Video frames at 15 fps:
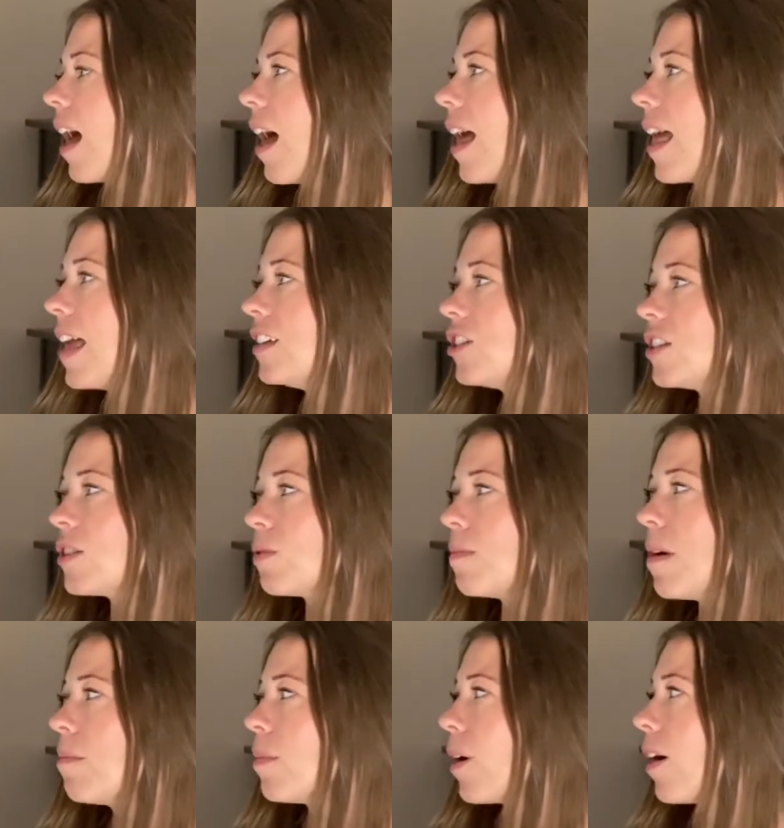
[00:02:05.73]
And just
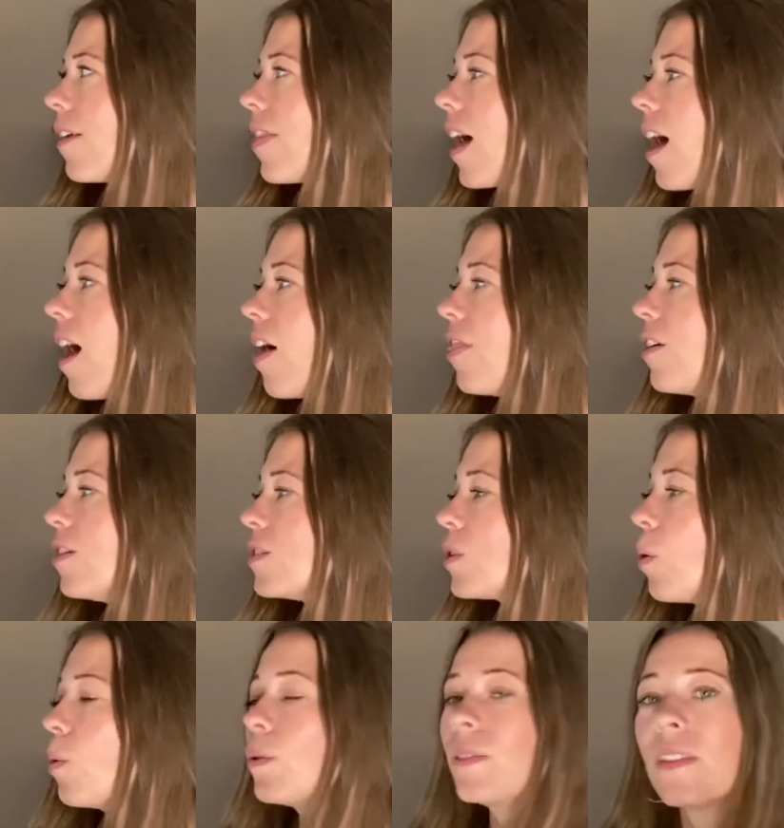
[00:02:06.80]
remember that others
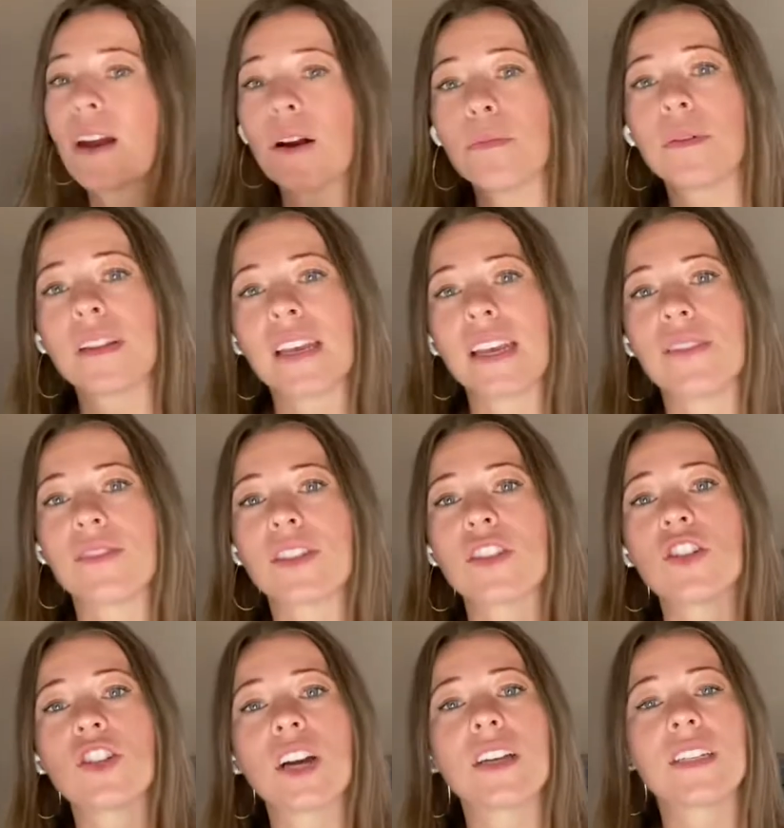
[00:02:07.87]
hold their beliefs
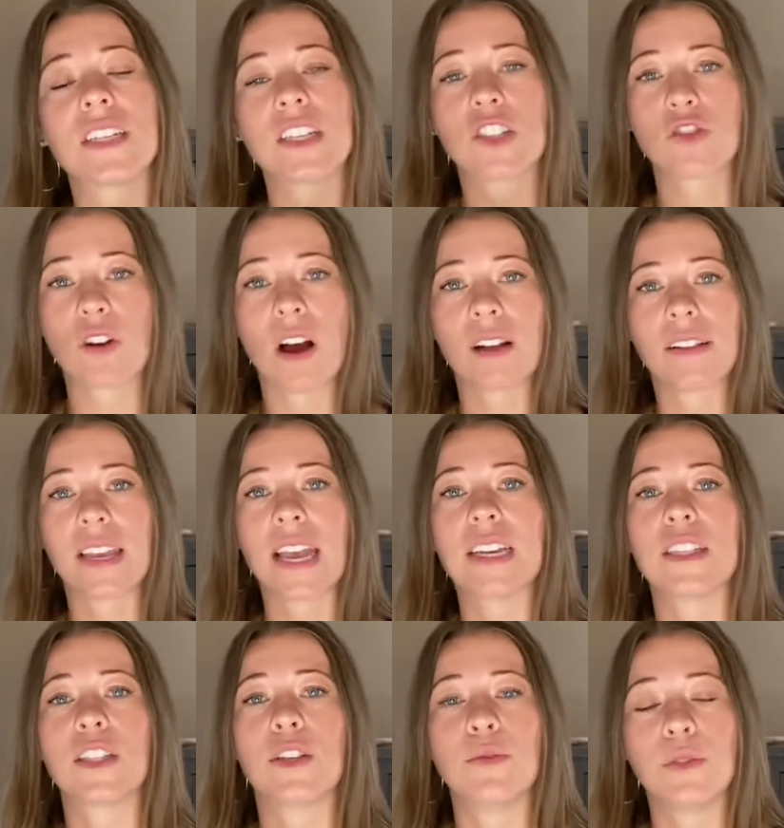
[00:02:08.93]
just as strongly
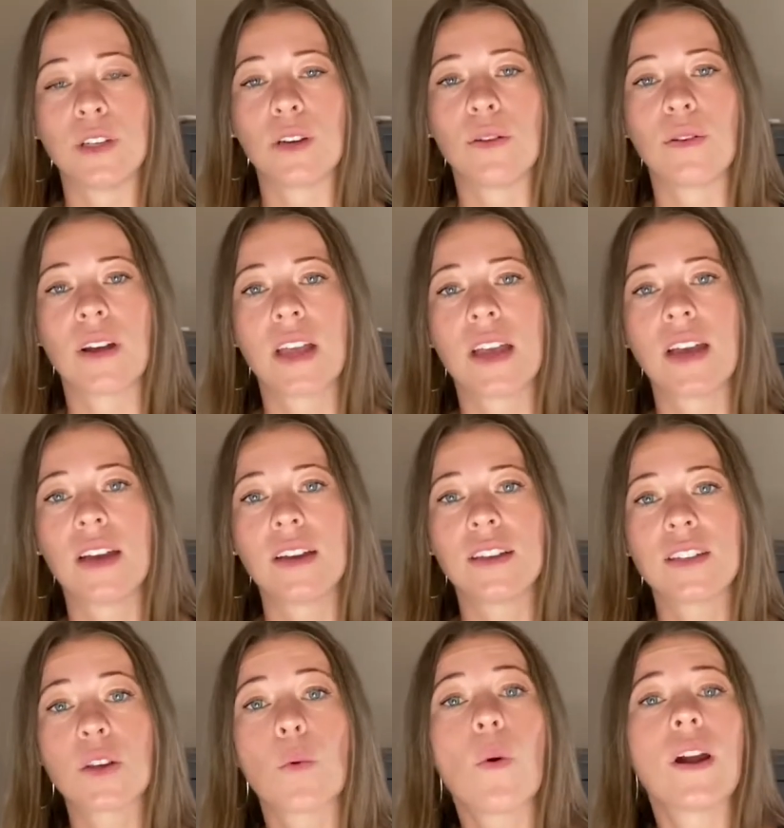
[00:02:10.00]
as you do.
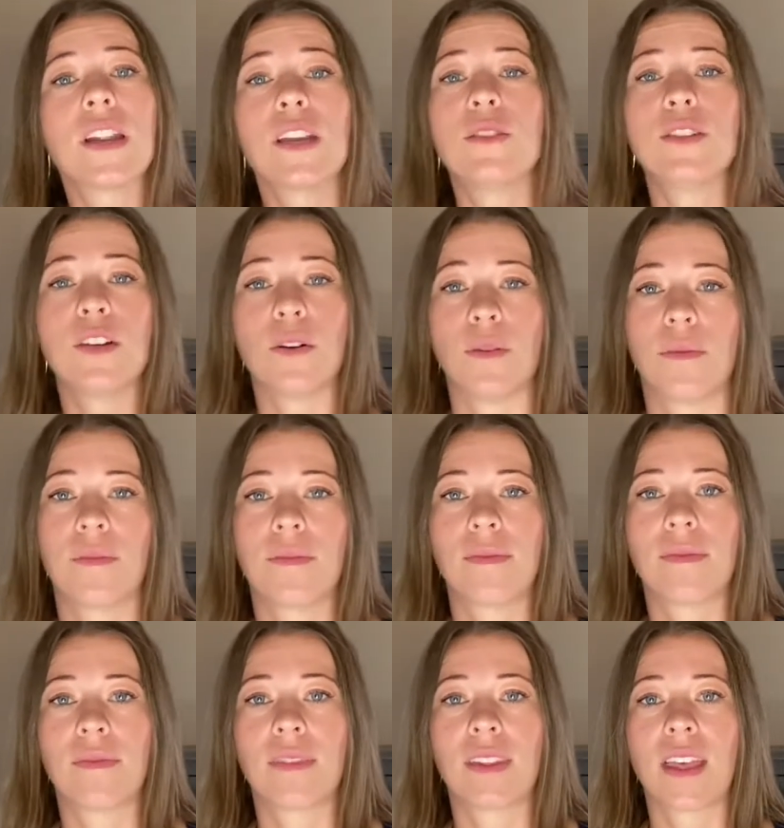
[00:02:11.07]
So what do you do?
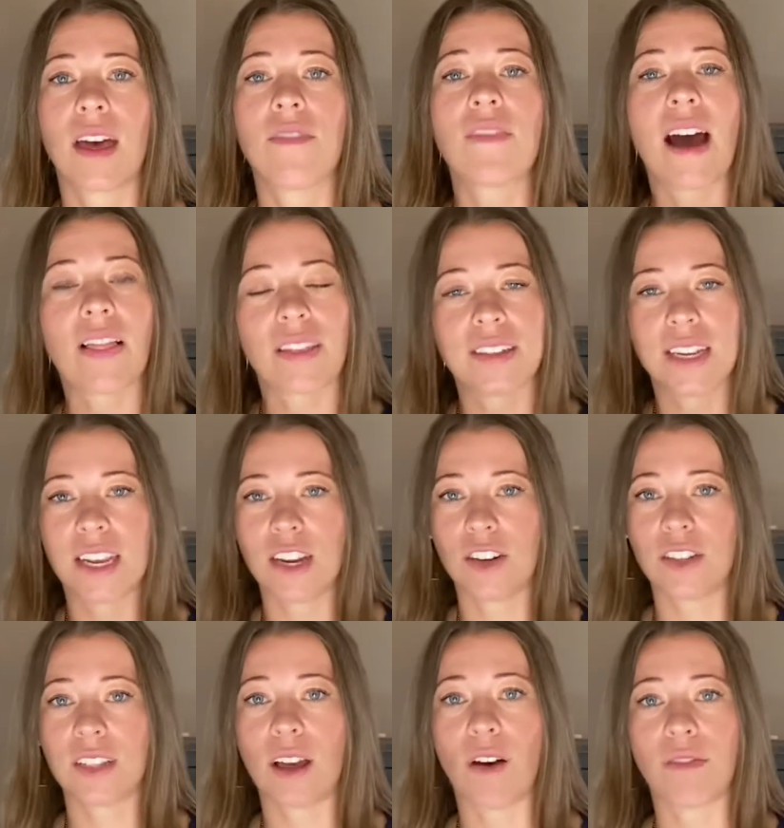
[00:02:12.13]
Validate
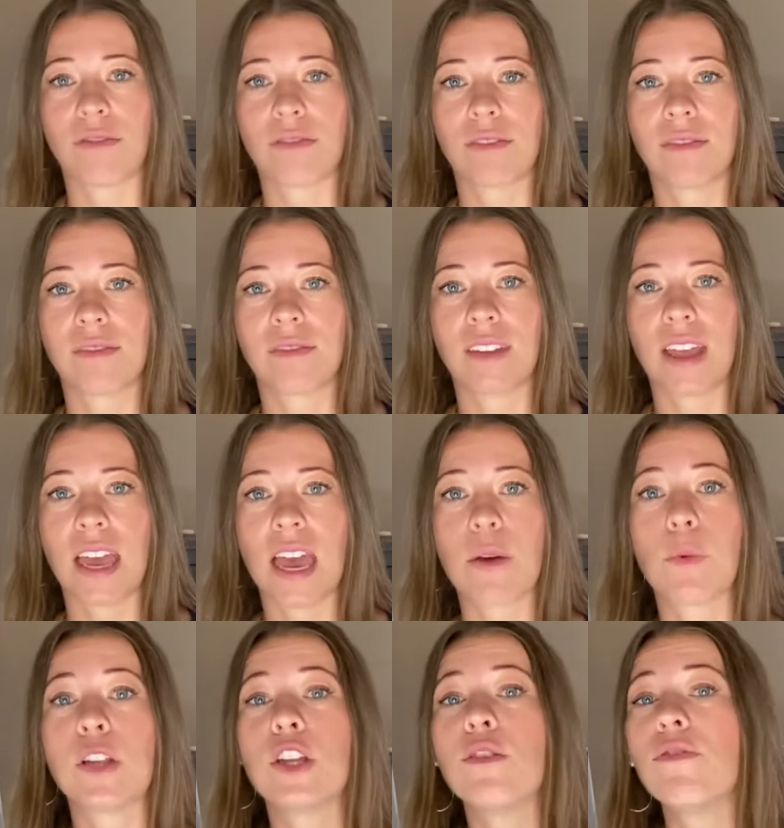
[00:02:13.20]
yourself.
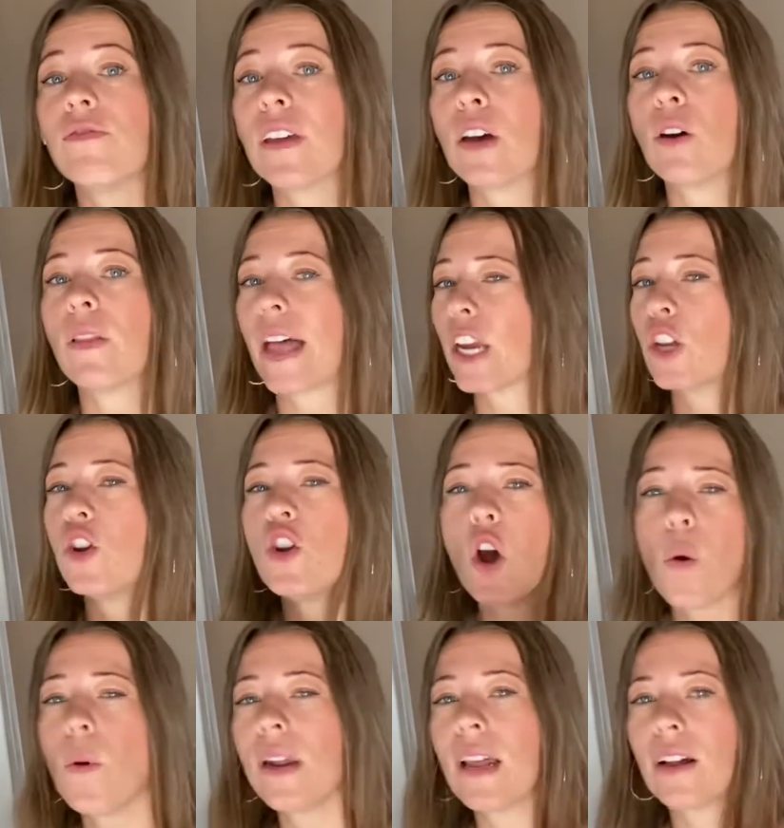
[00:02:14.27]
When you feel like no
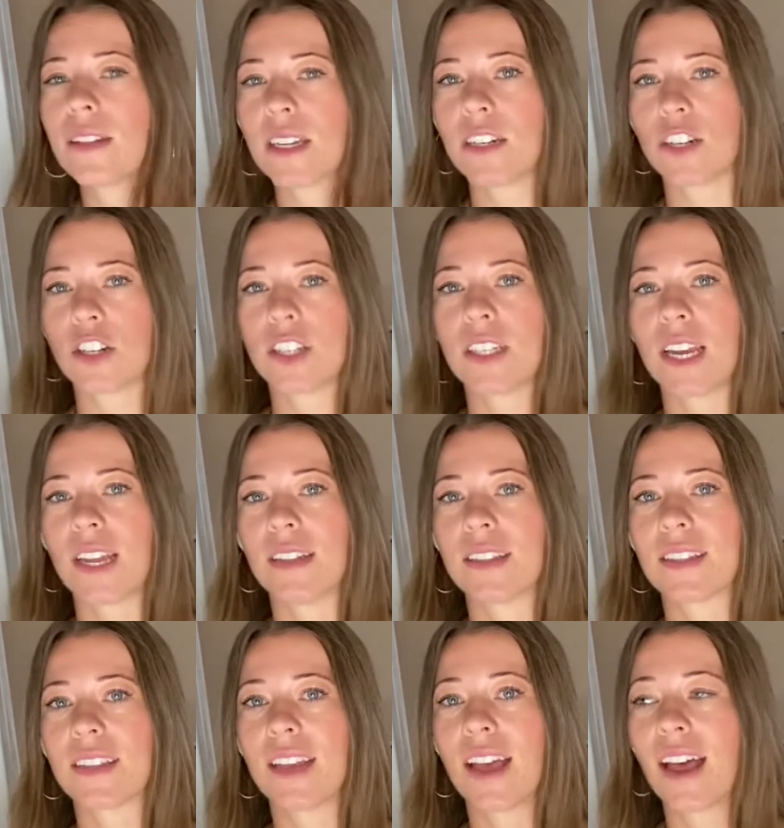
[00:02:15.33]
one else
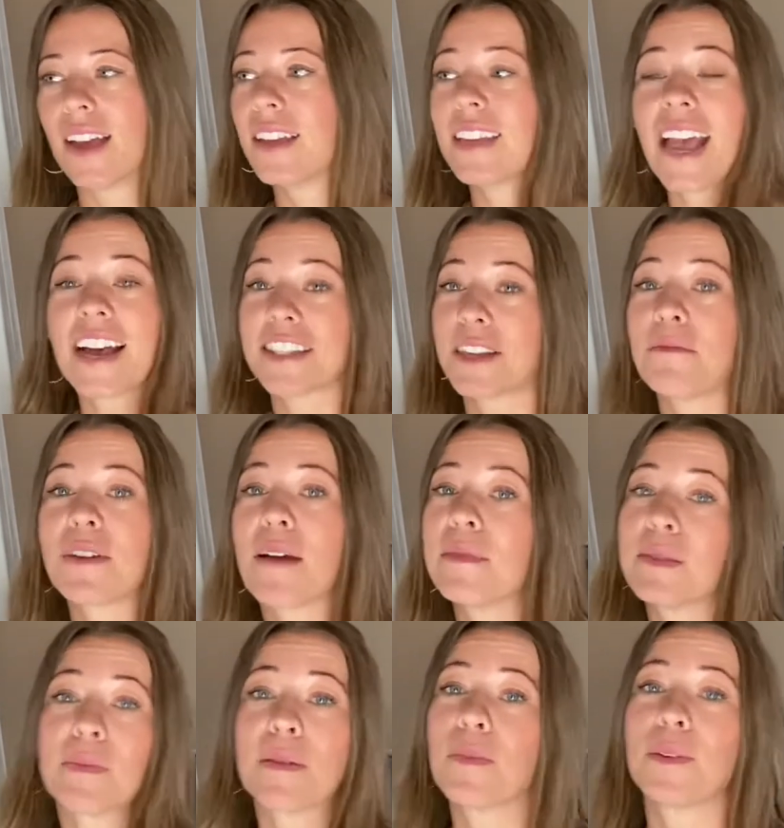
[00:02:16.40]
understands, yeah, sometimes
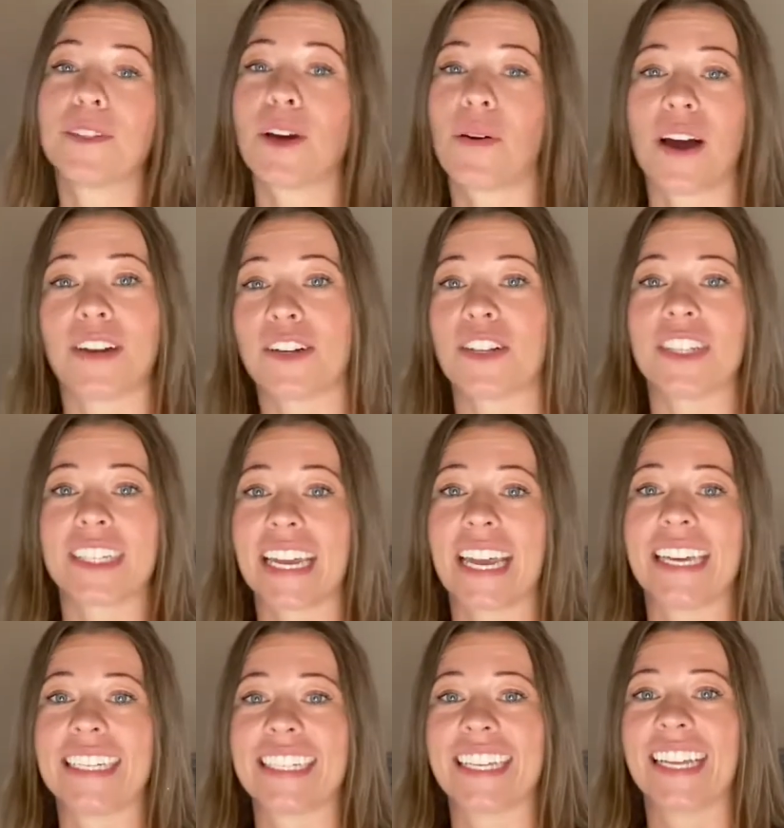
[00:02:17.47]
people don't
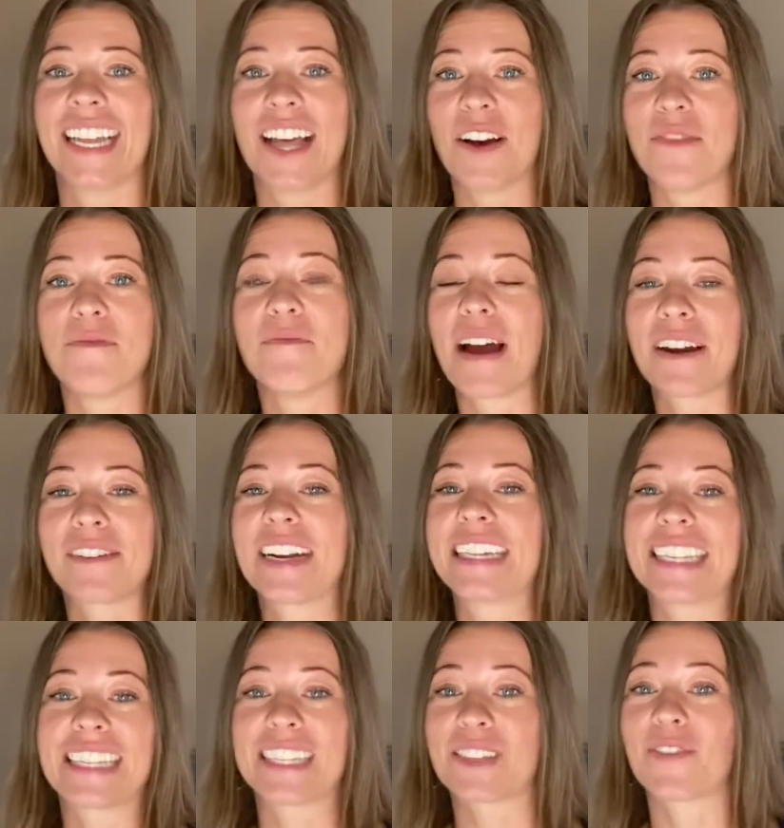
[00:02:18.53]
understand my
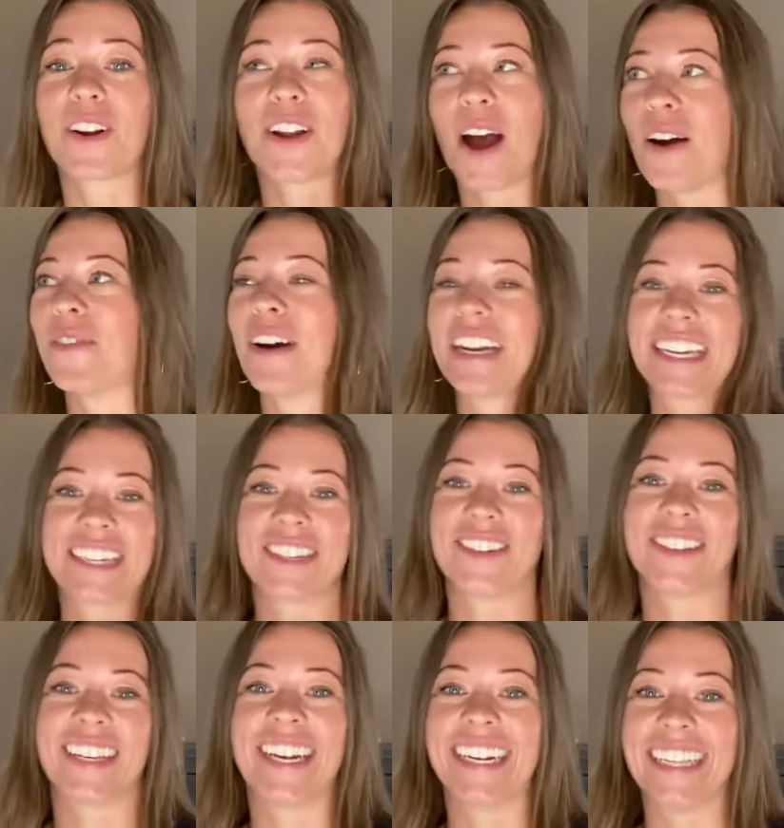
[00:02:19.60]
reasons for not wanting
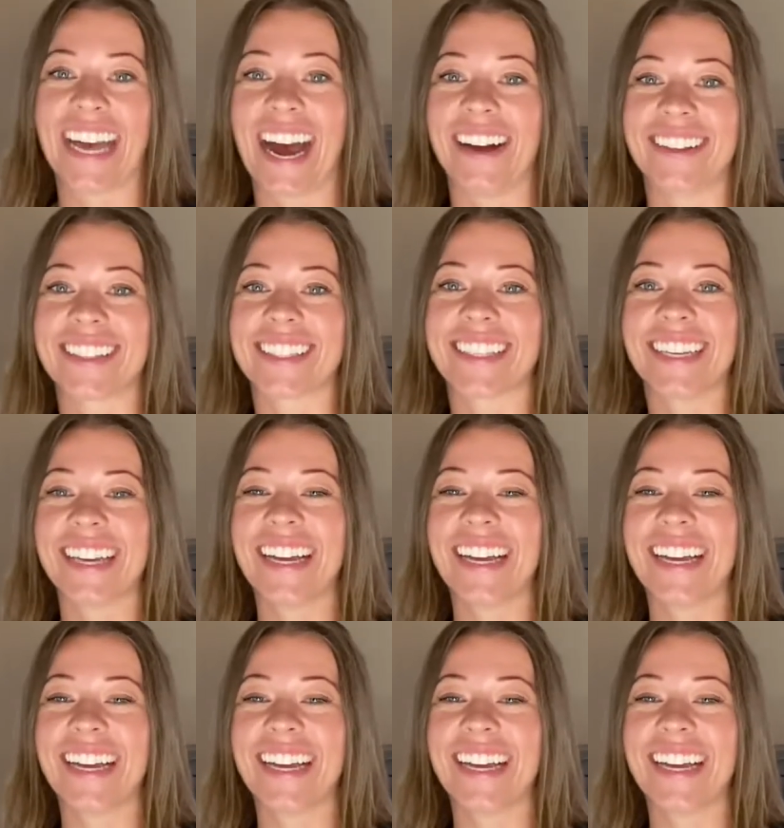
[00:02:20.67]
shoes on in the house.